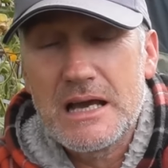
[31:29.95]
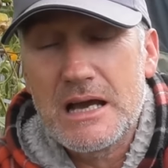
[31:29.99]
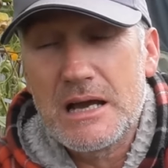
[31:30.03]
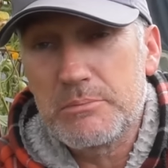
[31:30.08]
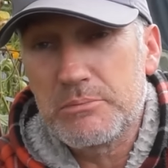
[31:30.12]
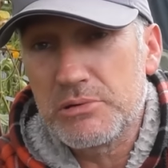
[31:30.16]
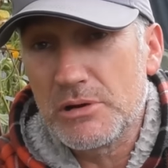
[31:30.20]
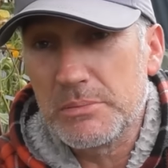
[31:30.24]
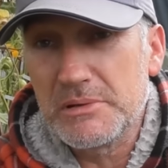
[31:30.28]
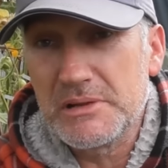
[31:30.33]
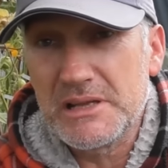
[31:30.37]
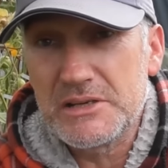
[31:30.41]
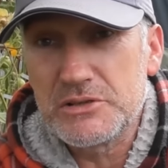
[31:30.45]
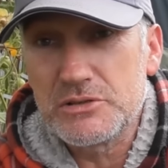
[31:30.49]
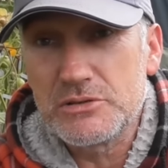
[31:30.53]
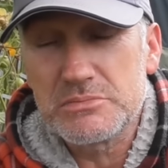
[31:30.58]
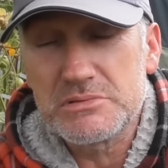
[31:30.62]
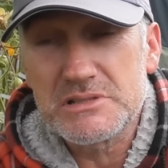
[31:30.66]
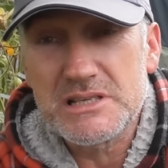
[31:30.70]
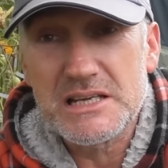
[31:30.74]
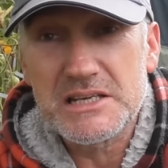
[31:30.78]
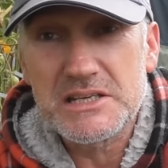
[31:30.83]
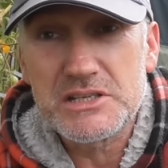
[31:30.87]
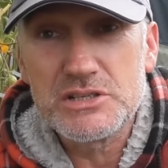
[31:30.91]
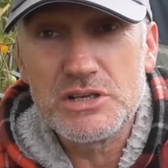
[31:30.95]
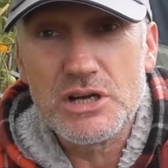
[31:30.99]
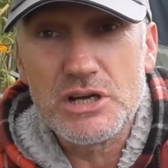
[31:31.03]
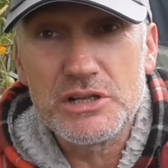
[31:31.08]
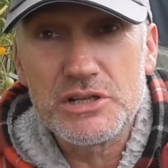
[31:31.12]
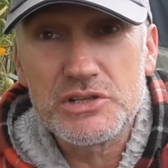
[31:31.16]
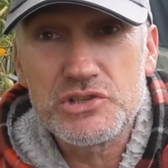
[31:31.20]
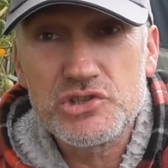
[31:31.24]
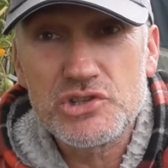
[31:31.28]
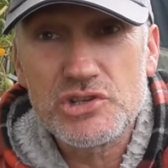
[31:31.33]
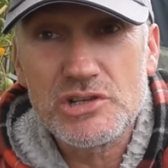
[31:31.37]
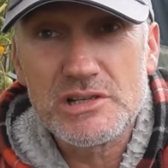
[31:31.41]
I'll probably end up taking
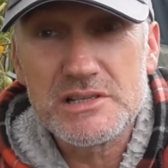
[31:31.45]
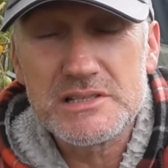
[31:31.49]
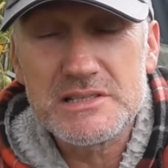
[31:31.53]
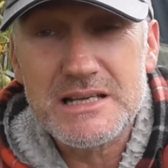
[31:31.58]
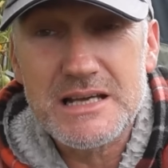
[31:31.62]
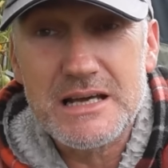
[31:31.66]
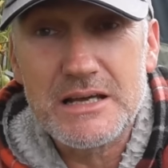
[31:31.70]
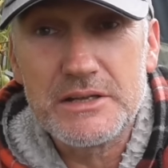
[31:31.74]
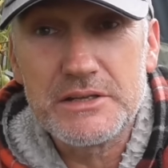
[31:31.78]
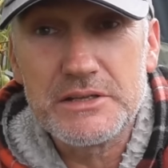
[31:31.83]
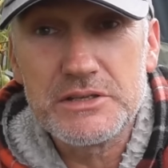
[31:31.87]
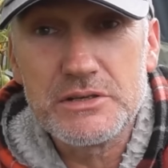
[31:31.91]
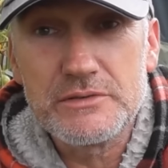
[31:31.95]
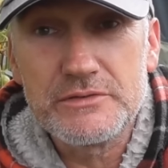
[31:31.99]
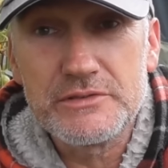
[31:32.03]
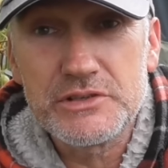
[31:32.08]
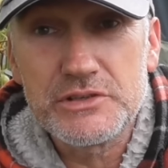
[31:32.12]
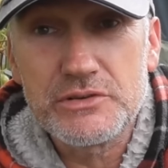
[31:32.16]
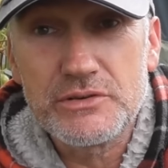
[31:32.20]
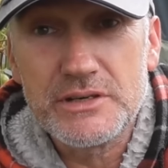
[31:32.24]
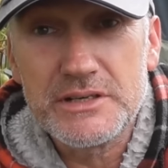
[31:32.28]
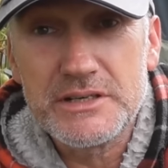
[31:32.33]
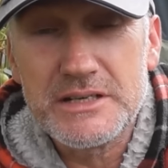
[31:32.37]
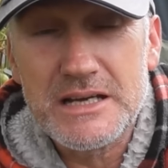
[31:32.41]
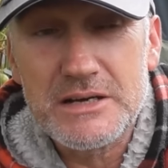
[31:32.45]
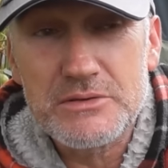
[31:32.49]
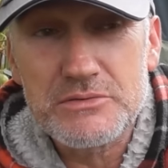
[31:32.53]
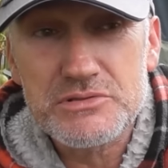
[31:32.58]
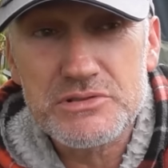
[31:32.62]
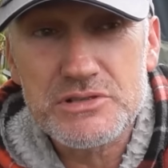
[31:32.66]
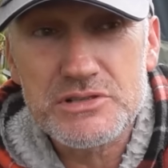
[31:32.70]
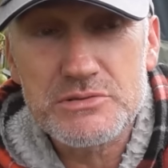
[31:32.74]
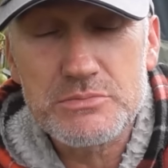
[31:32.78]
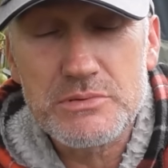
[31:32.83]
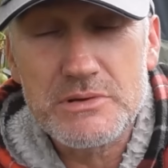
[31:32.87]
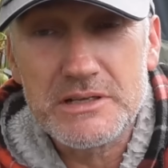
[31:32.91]
all the chilies out of the other
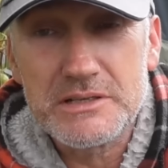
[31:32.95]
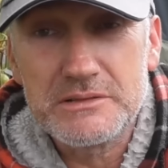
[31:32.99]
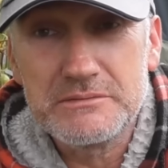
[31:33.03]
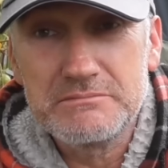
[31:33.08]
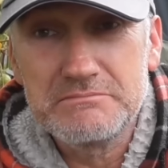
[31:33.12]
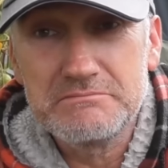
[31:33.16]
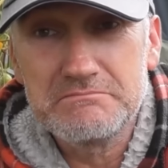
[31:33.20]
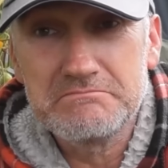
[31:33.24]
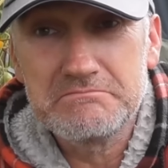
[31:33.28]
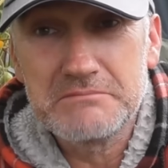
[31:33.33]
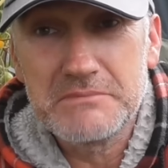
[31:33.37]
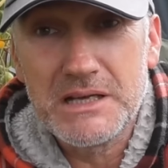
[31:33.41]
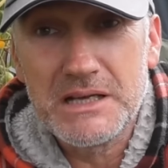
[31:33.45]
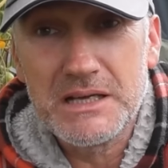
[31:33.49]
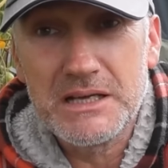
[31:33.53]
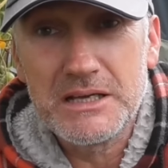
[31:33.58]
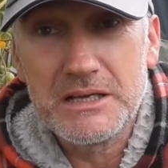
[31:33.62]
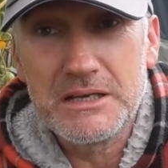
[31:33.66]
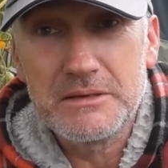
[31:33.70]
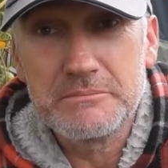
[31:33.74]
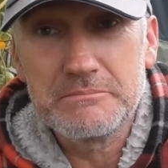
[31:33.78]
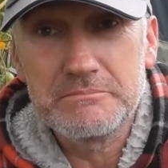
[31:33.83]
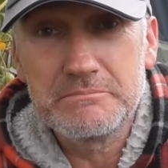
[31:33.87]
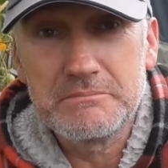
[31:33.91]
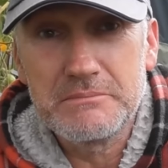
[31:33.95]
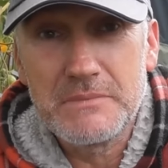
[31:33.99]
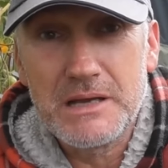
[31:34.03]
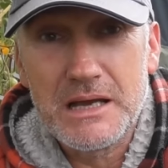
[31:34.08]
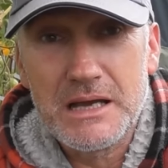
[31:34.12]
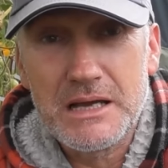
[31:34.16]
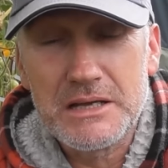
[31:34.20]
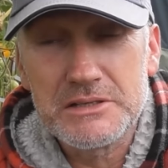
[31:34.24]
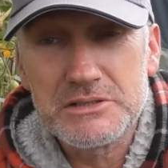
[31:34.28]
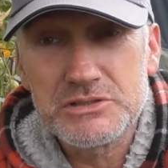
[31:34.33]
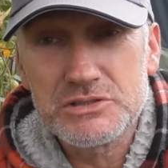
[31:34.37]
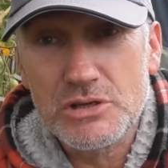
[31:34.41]
greenhouse as well, um,
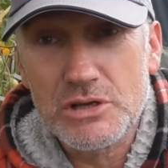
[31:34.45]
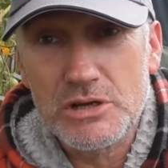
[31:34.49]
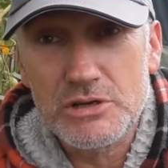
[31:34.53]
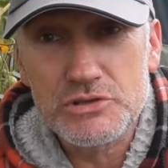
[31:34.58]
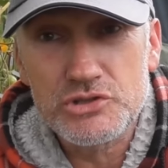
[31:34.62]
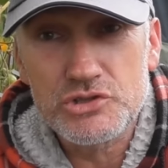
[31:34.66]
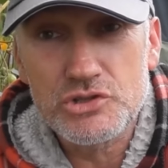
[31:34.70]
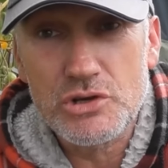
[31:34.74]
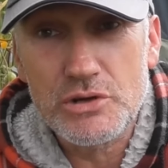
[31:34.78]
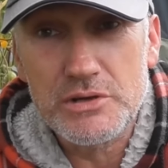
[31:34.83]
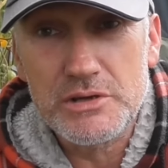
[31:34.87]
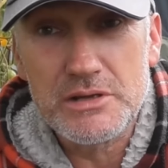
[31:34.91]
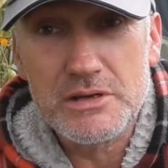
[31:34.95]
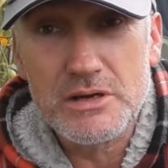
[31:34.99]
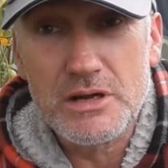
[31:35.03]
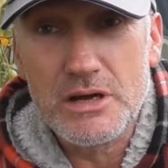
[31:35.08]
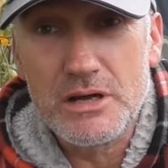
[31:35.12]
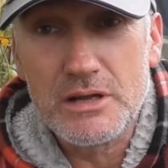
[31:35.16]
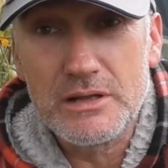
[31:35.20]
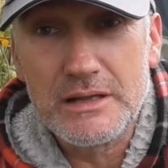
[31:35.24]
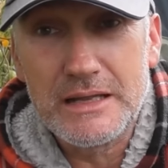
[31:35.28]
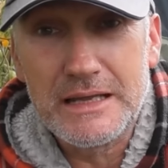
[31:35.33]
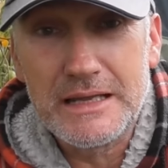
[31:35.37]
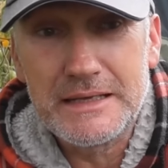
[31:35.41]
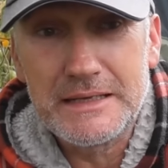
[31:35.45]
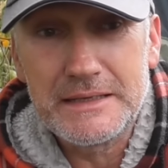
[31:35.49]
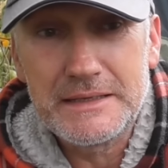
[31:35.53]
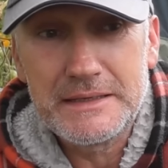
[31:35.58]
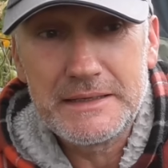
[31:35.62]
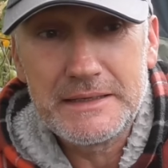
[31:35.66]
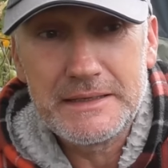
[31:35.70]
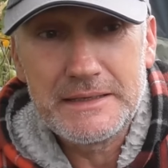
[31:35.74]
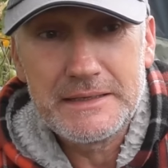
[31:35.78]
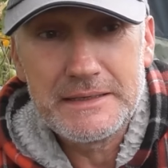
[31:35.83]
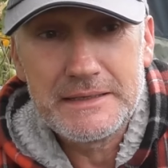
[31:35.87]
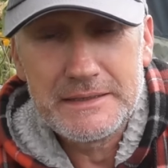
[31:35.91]
and so I'll show you all
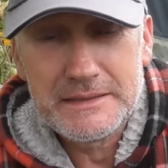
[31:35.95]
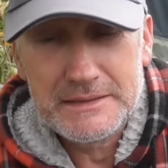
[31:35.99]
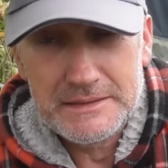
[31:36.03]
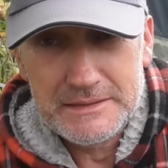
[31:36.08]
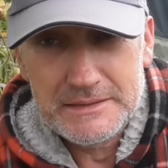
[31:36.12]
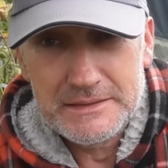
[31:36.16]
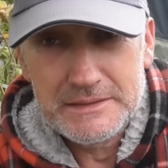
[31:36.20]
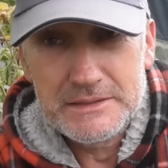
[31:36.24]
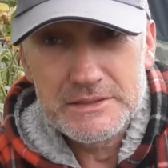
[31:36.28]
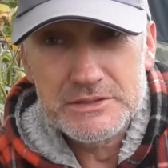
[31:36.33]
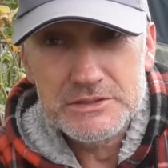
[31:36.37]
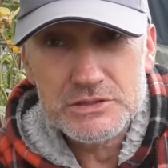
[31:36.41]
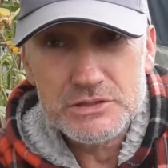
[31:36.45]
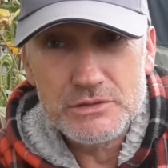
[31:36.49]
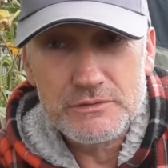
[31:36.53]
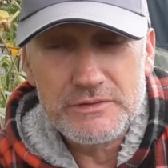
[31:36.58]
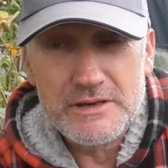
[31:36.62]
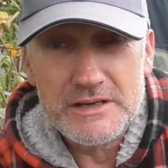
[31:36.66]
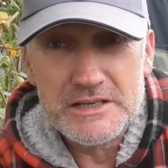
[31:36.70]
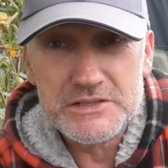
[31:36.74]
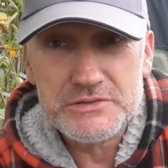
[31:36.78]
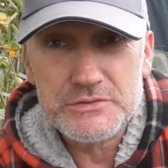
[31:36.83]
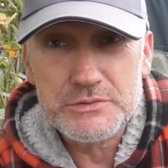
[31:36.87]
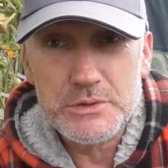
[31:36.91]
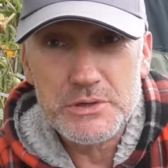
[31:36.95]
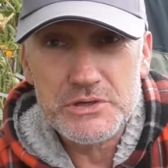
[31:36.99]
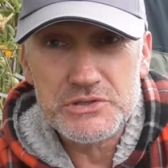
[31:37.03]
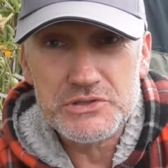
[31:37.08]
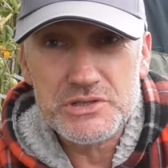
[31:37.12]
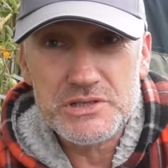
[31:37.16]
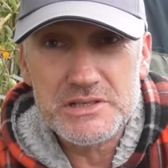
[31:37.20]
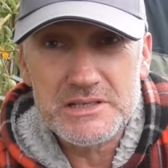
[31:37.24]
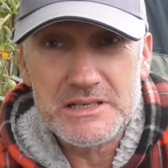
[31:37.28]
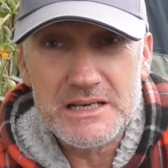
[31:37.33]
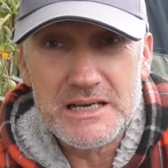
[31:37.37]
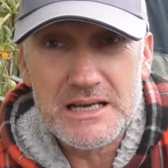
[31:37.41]
that. So thanks for
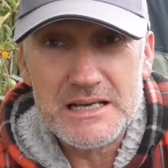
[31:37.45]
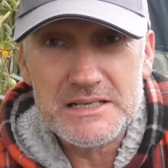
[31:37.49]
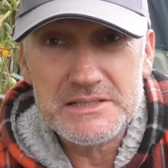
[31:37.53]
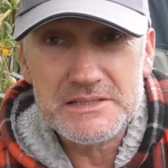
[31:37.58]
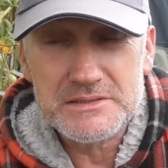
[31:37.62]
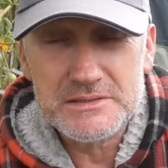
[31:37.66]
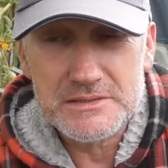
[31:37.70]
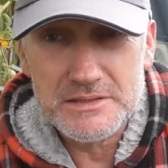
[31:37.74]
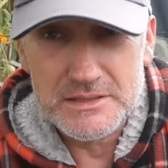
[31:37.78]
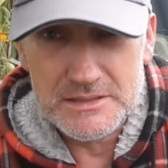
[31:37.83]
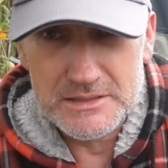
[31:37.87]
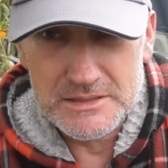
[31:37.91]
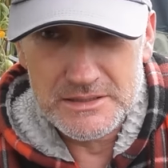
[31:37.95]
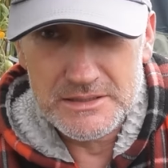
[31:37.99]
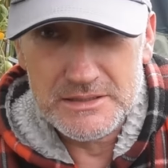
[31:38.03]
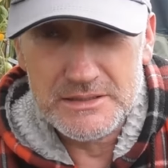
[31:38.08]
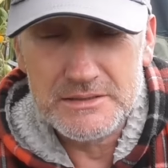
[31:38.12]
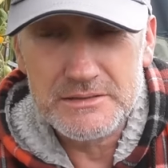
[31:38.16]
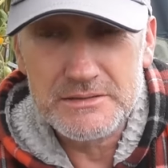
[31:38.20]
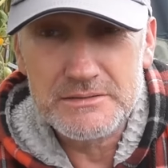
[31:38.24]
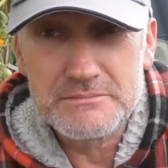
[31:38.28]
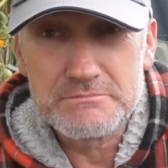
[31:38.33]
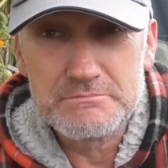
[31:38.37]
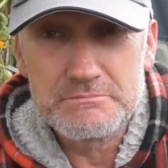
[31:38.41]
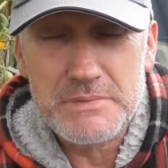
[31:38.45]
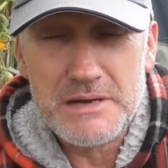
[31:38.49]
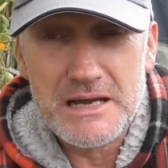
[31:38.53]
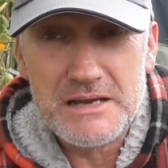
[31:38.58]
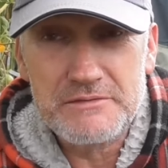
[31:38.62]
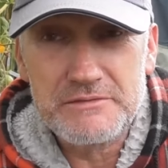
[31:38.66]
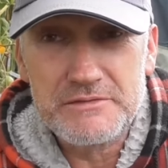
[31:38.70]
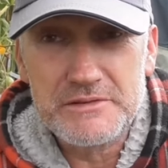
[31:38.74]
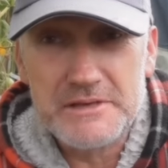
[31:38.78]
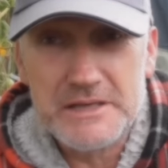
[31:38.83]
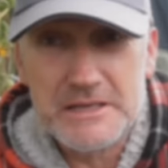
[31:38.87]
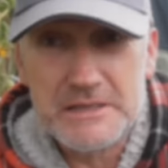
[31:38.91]
watching, guys. Uh, bye for